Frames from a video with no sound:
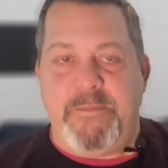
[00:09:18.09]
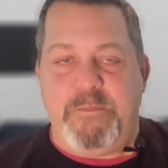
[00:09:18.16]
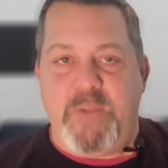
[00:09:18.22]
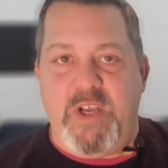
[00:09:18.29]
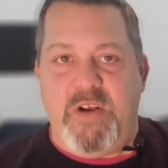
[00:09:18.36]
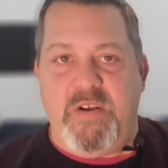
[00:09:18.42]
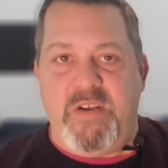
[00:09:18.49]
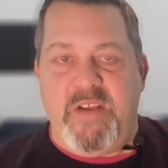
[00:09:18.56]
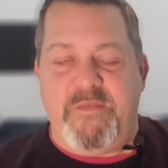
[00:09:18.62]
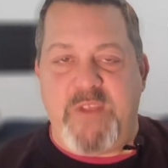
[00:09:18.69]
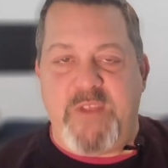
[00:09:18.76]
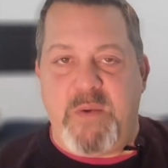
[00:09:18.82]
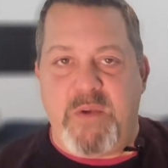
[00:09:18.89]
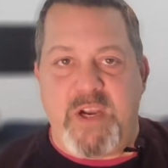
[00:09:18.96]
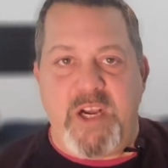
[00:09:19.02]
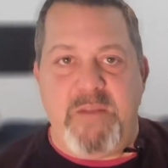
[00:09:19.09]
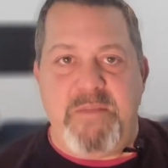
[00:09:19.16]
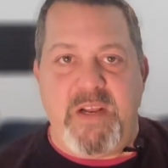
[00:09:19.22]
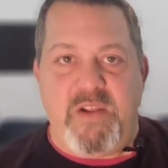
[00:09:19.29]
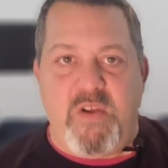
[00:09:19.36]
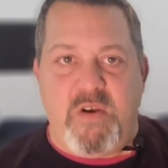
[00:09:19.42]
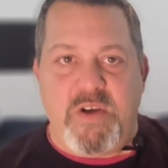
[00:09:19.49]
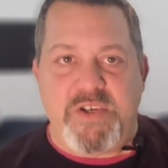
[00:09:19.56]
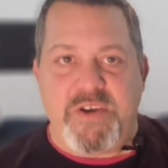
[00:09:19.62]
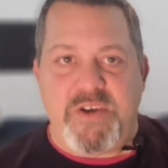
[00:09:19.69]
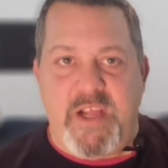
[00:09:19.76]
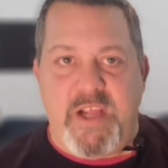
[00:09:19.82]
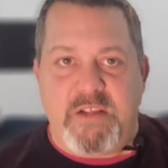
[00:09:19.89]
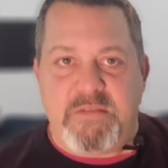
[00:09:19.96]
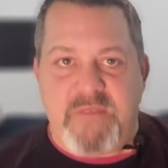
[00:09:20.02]
you know, if there were going to be larger
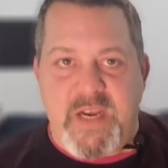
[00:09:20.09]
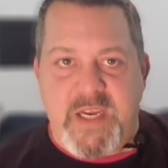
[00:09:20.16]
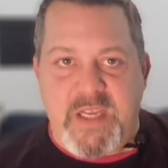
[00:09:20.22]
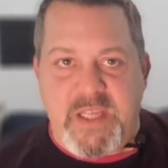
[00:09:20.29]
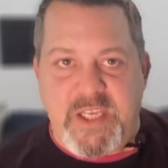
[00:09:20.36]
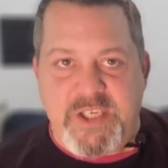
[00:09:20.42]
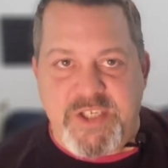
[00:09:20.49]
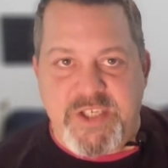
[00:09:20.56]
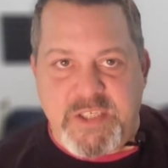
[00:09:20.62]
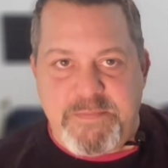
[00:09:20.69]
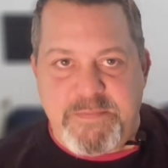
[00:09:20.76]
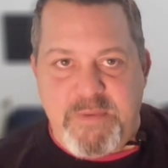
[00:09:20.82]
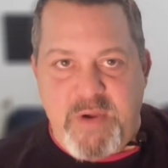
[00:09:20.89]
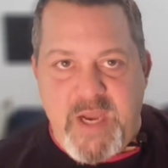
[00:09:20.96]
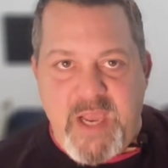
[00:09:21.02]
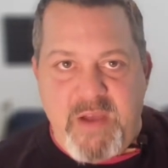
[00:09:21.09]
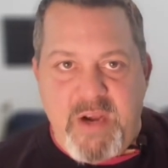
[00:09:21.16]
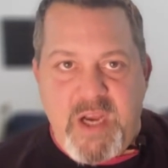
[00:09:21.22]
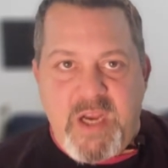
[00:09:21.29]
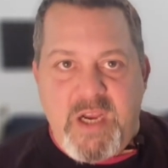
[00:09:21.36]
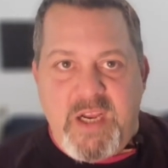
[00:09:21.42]
health regulations put out